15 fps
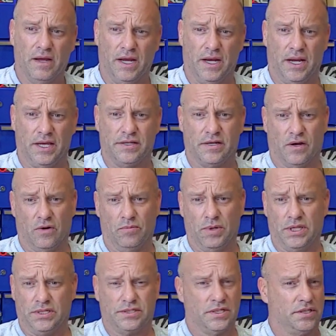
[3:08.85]
and they told
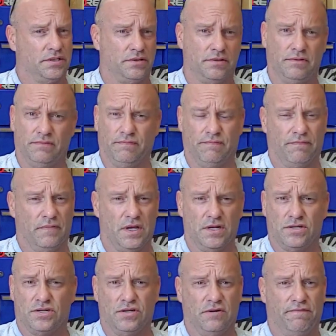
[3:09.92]
me, said, it
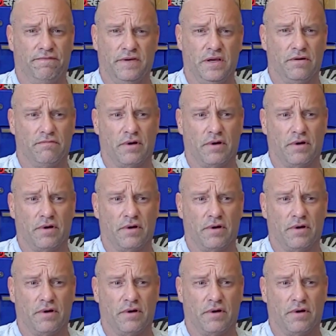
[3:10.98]
should fit